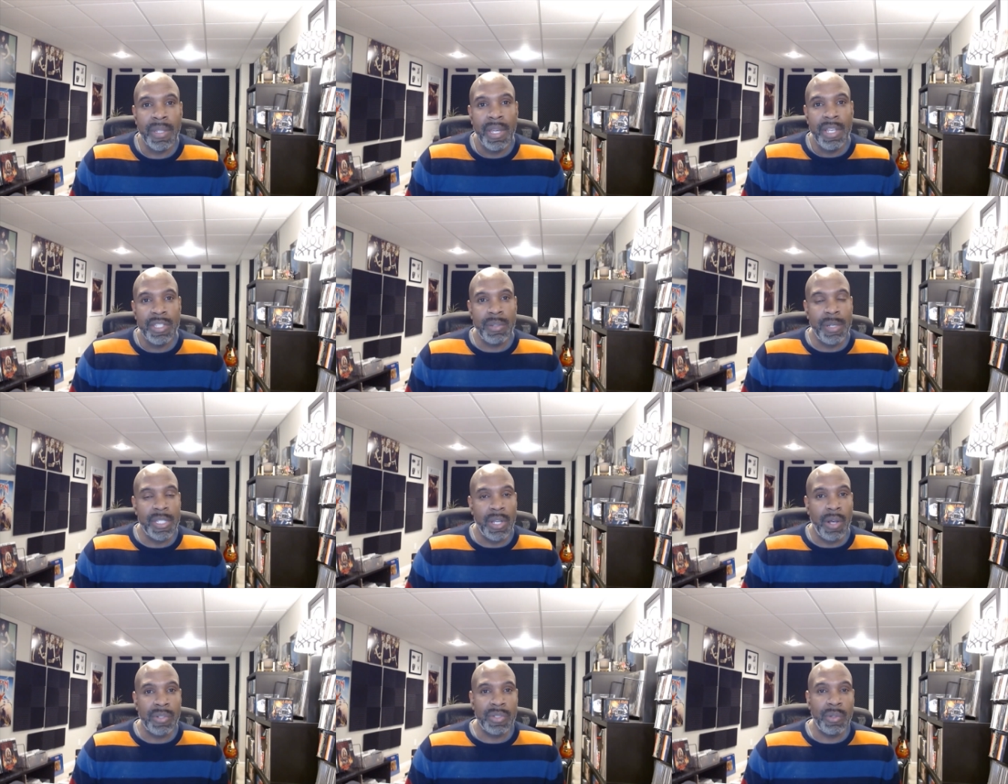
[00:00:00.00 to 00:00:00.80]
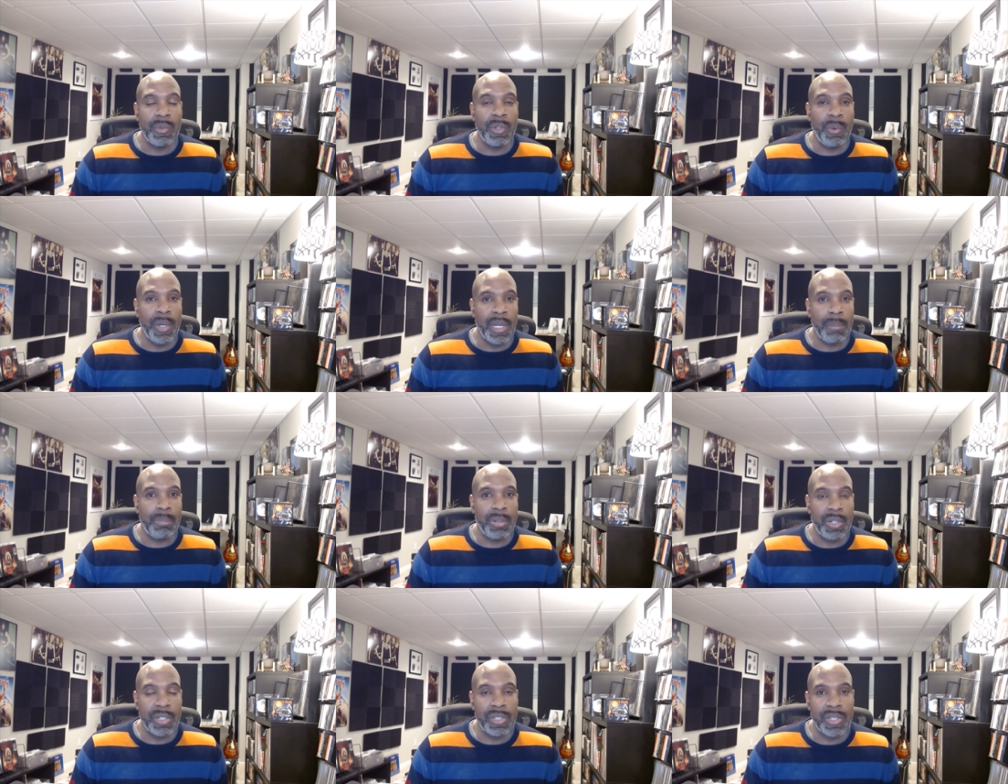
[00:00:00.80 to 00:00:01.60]
So he's also doing a
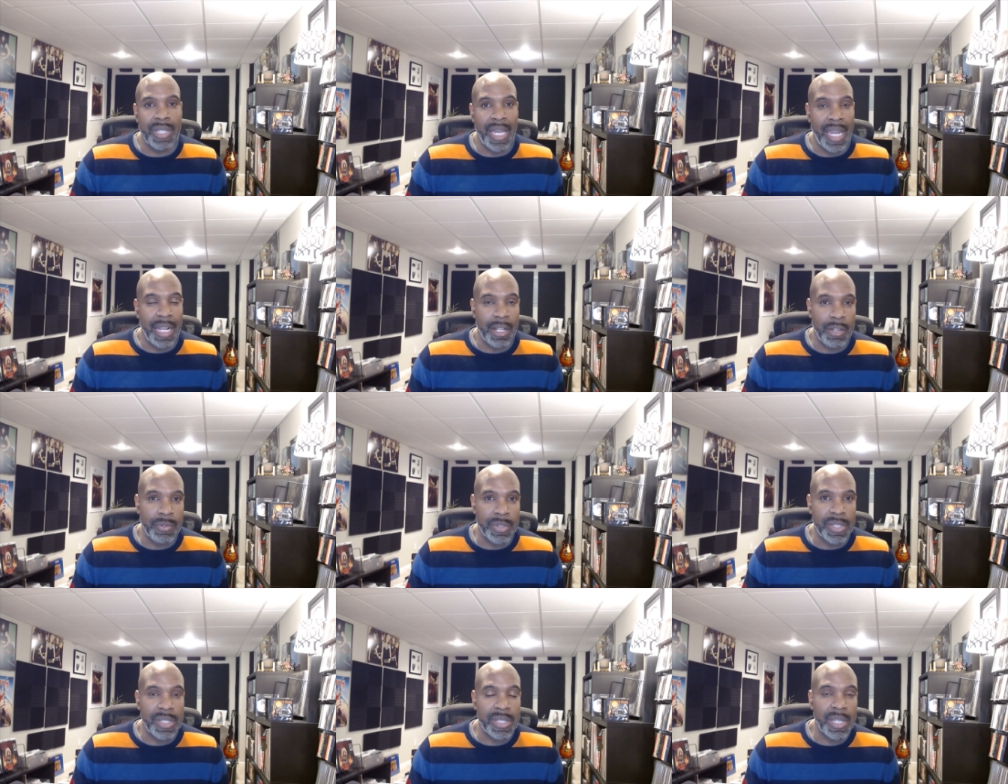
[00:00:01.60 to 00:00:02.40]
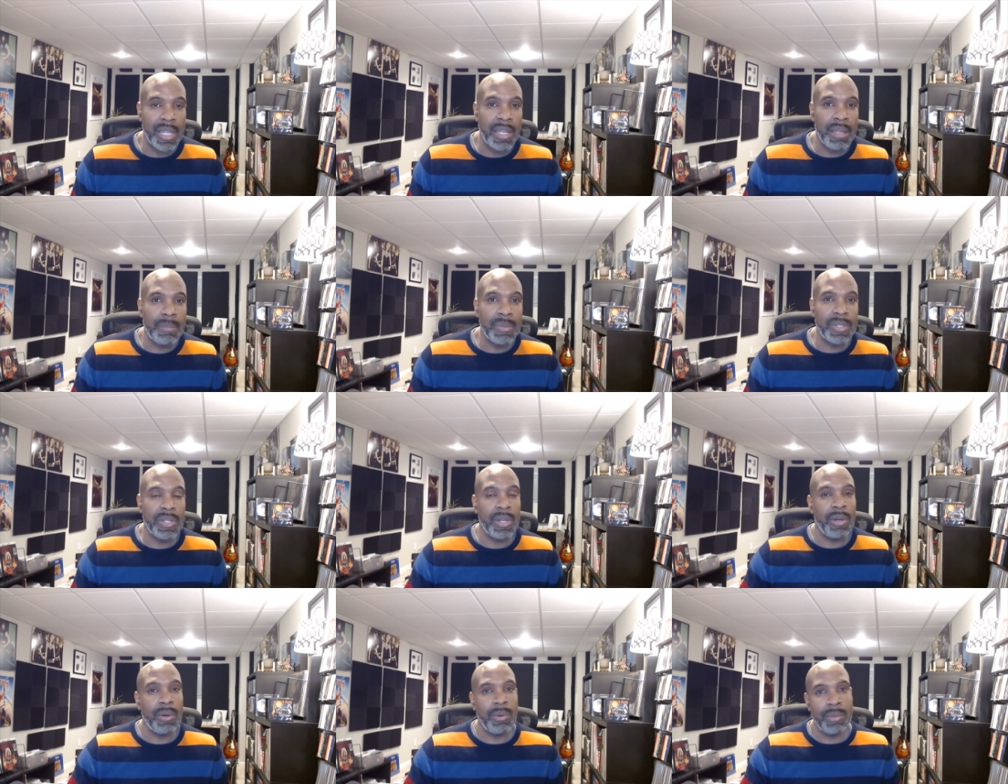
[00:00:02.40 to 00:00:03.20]
push to 800 subs.
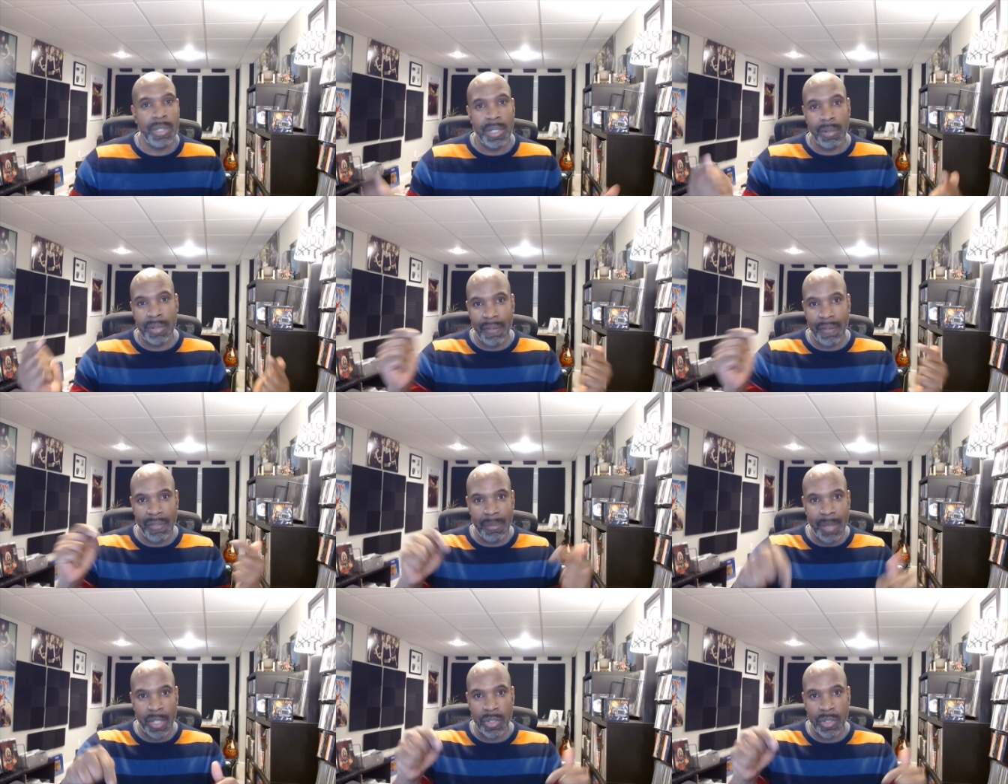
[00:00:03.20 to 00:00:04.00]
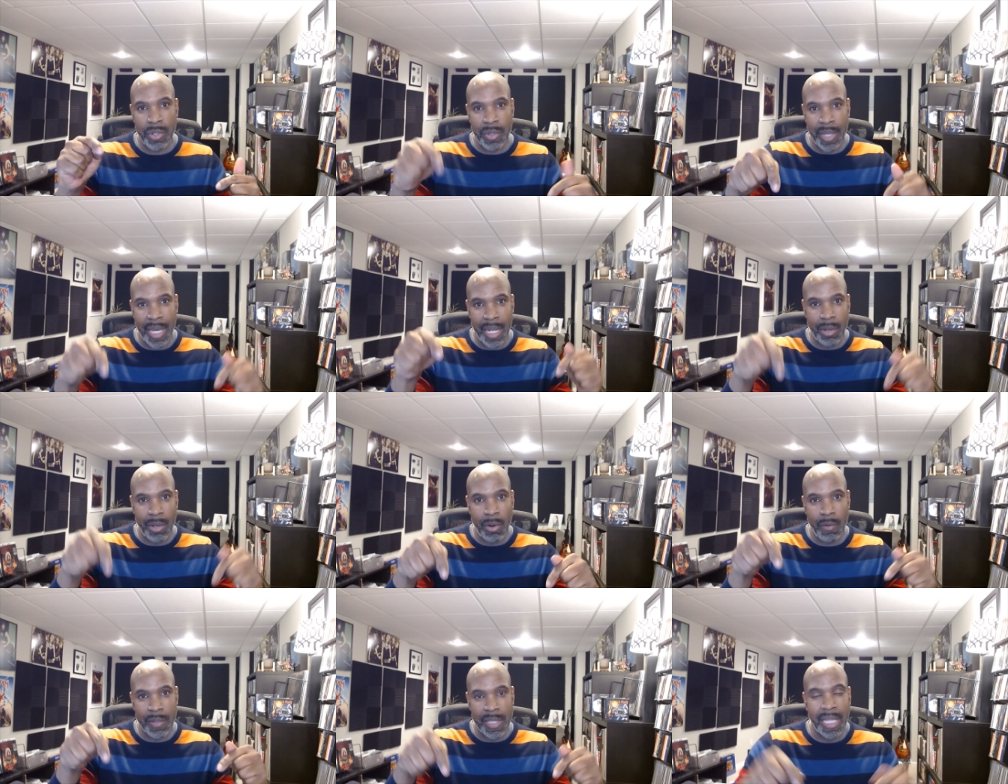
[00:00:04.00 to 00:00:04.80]
So you know definitely make sure you kind of go
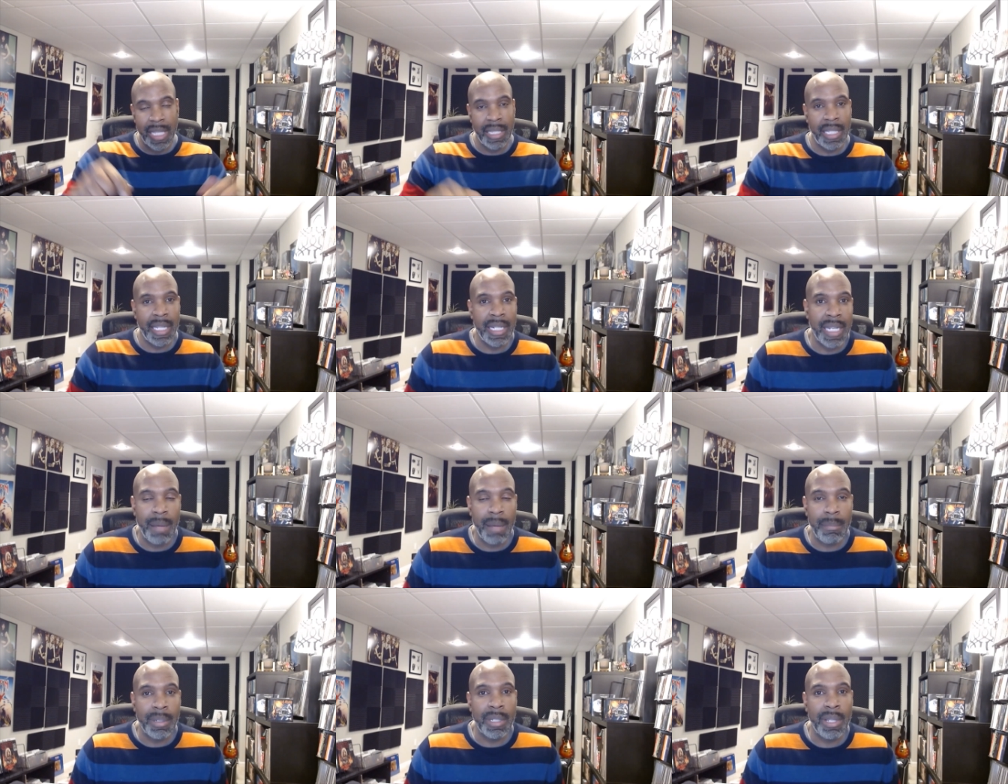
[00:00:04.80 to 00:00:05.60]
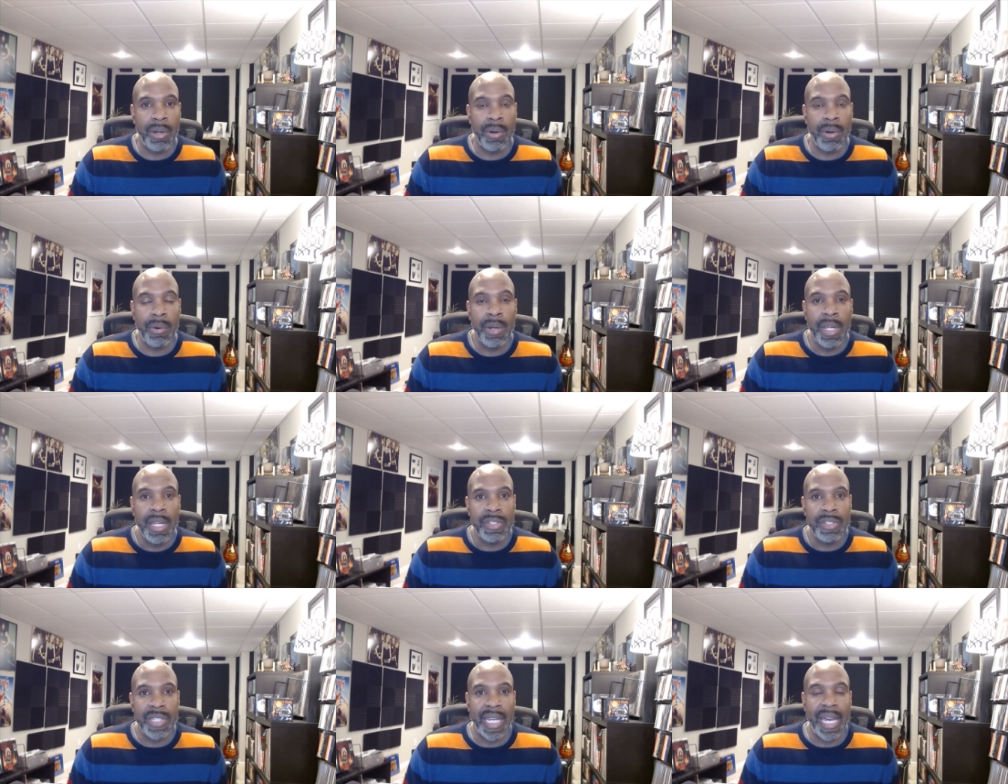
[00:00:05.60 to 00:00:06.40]
over to that link down below,
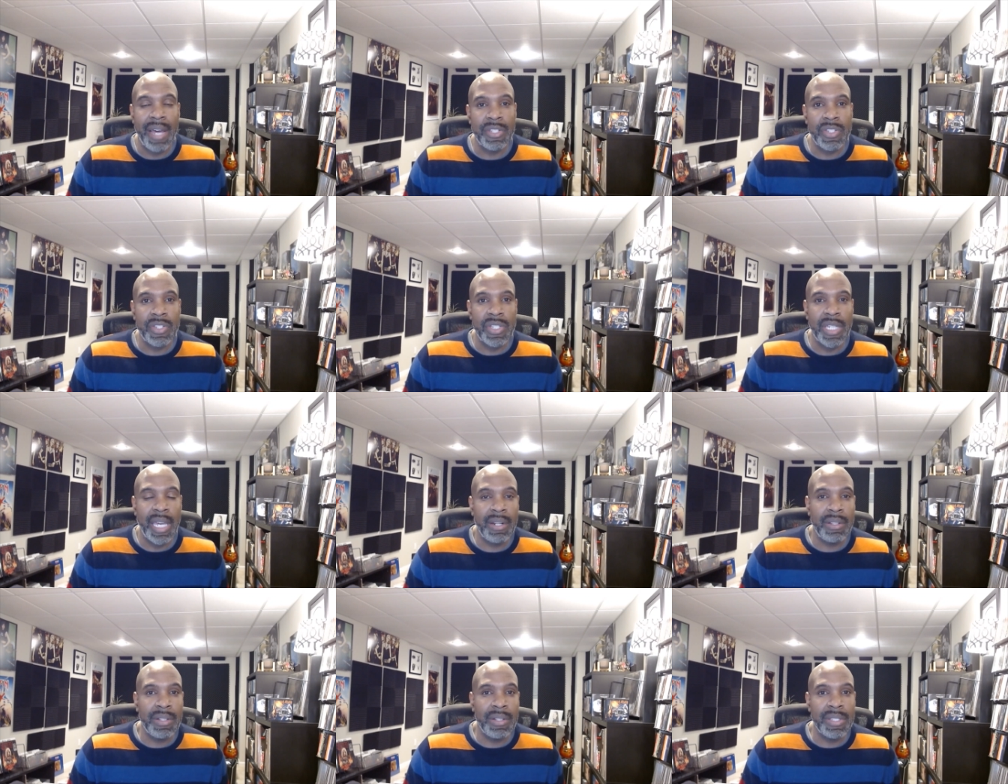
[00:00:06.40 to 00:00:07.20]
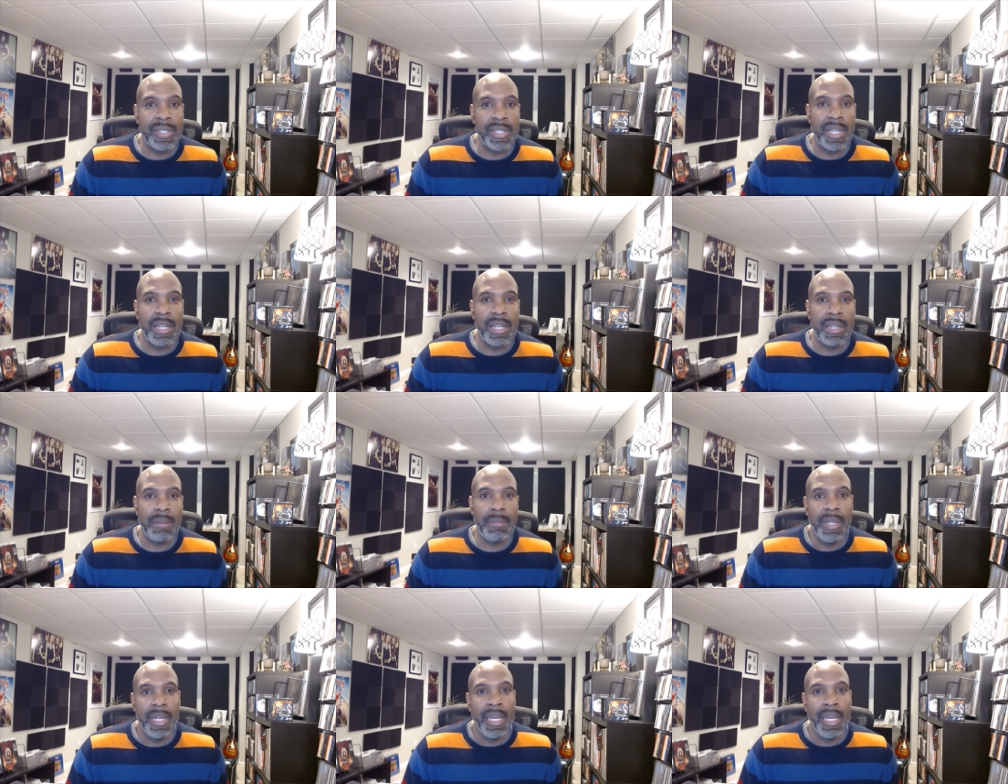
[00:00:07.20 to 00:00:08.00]
check out his channel and
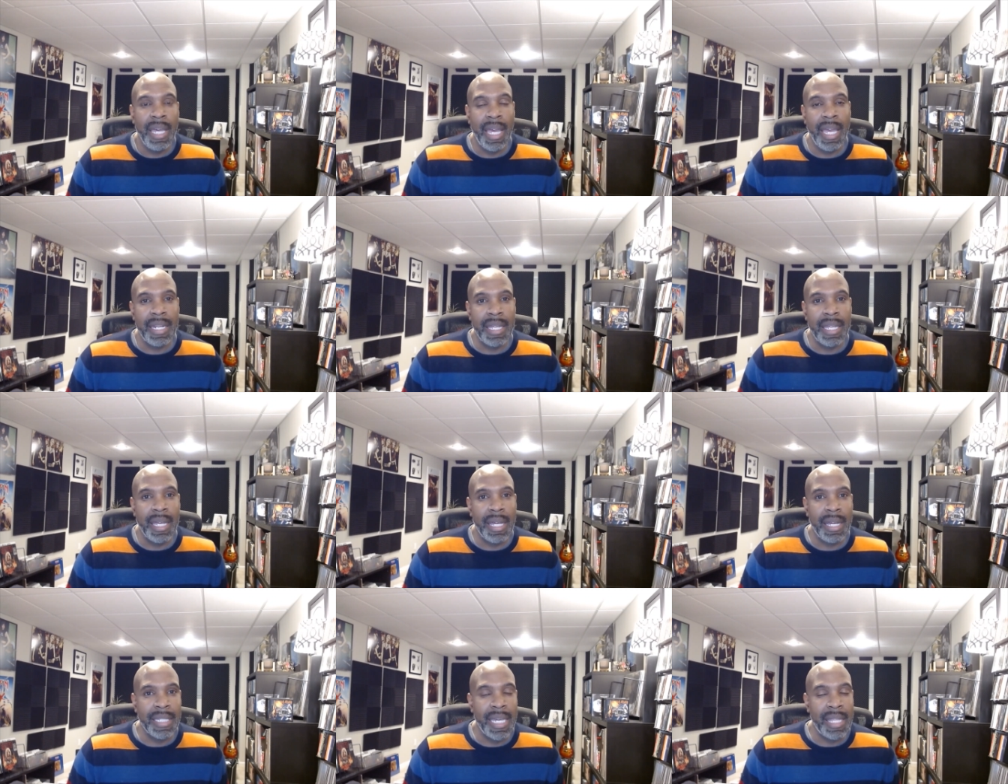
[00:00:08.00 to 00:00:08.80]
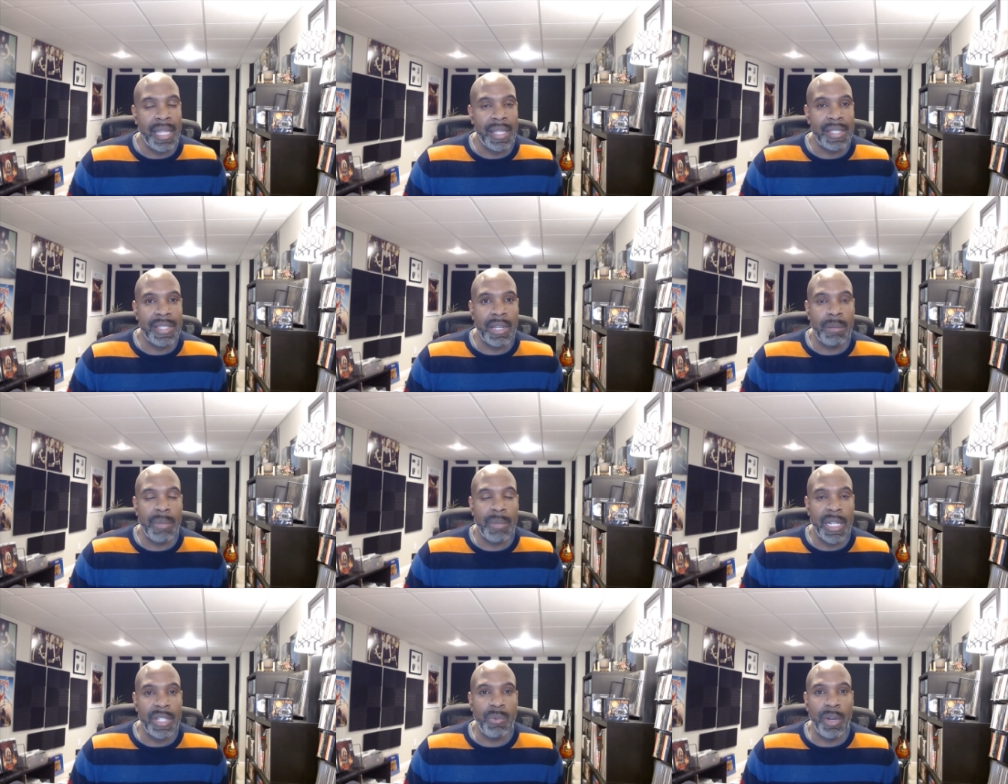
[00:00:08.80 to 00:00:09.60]
sub, and uh, yeah, let's
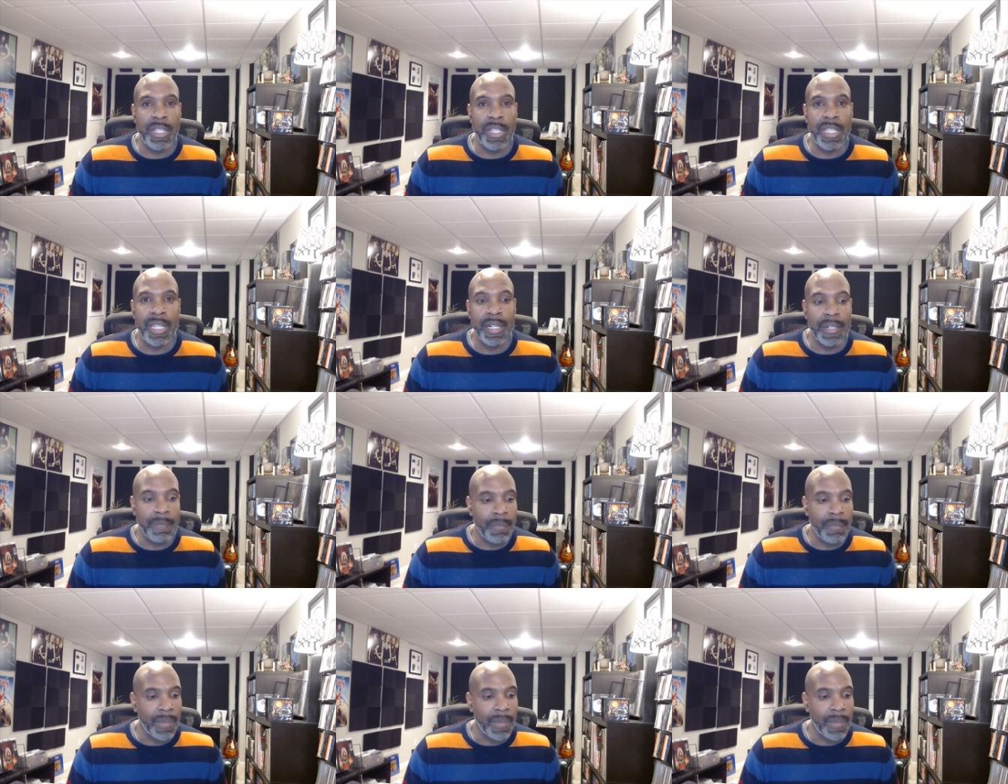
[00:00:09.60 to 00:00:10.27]
celebrate his one year.